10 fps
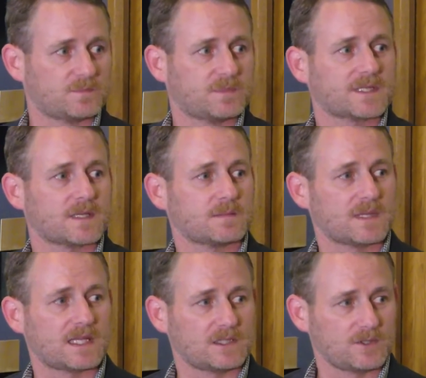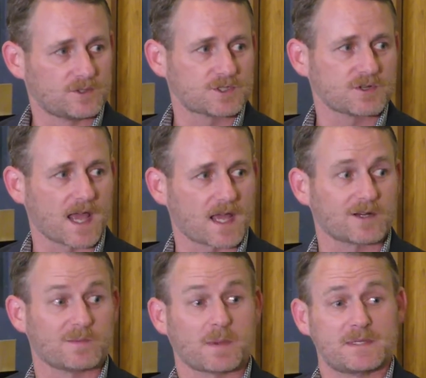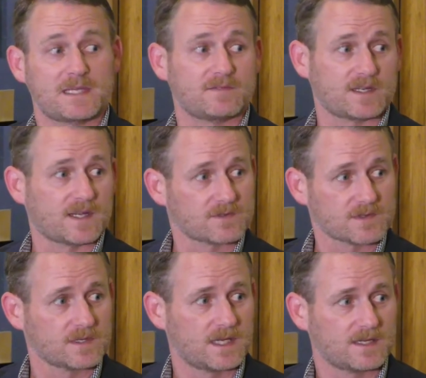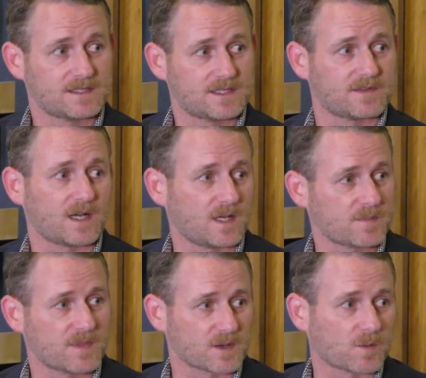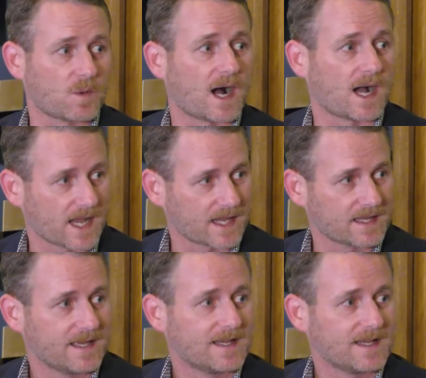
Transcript: but they lose track or maybe even never develop their why.